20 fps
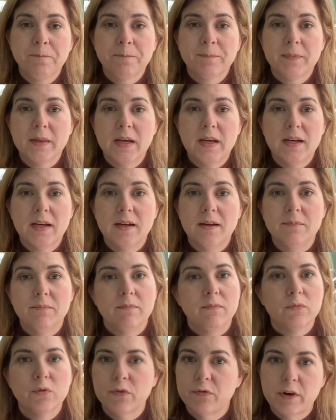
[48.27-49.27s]

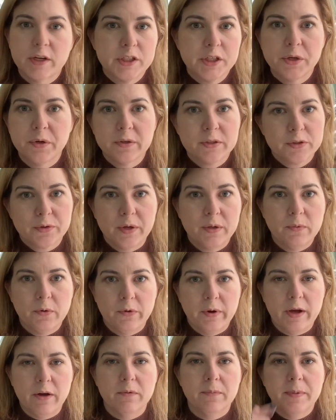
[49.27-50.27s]
refreshing your screen
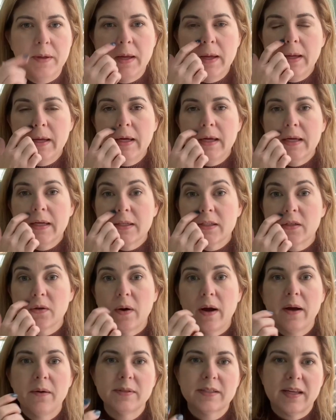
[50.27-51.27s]
won't help. So
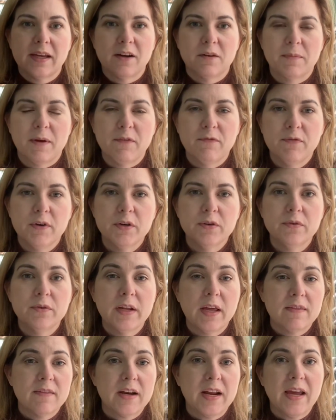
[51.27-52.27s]
I was like on my phone
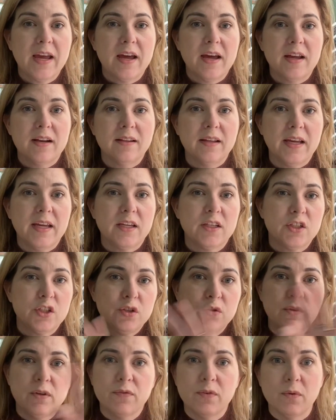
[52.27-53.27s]
and then I had like
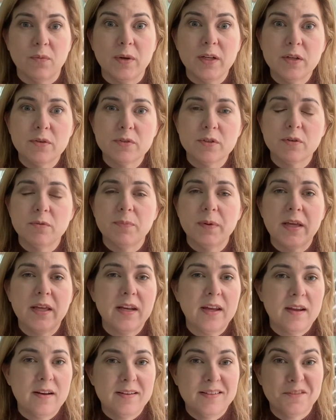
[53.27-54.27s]
two different windows open
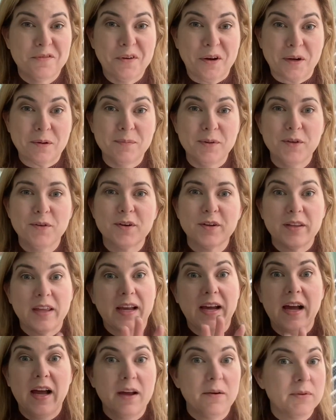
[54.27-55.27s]
and a different computer. Like
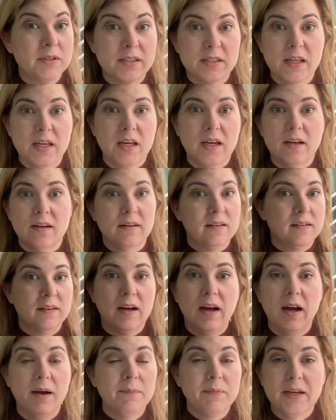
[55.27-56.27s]
I was like,
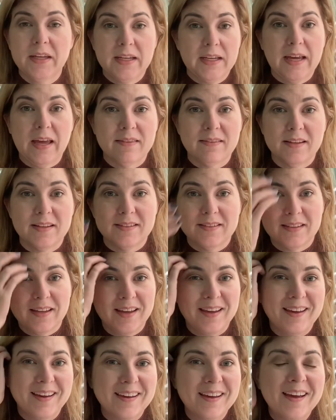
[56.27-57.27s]
I'm gonna get this.
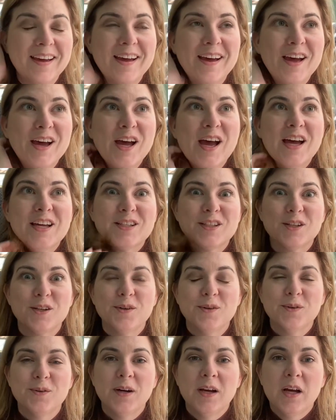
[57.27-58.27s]
Like,
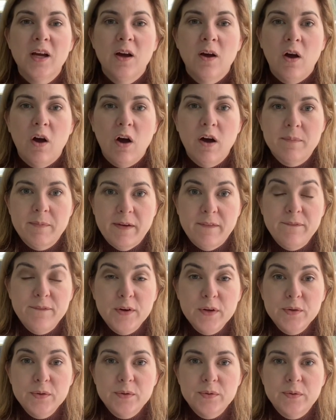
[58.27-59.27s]
so on my
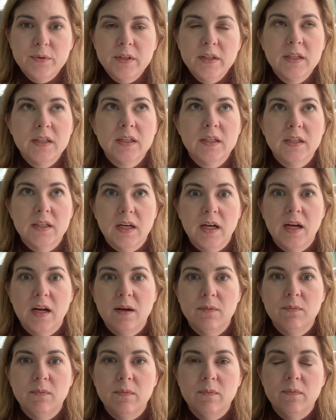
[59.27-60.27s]
phone,
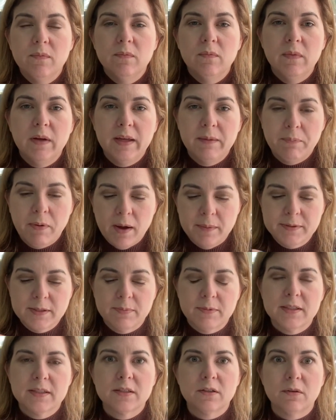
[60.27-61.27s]
it pops up
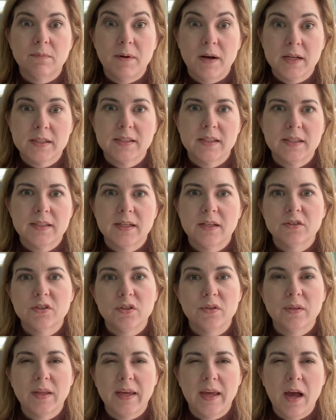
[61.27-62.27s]
this little box that tells
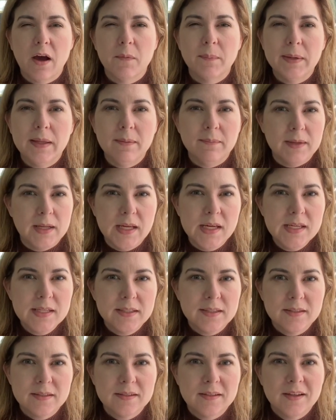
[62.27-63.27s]
you like how many
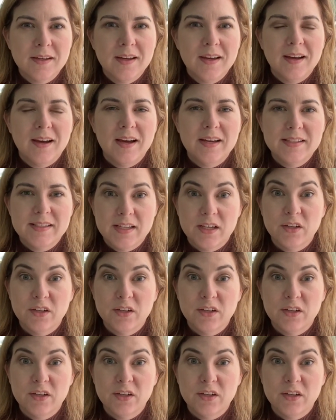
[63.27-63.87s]
minutes until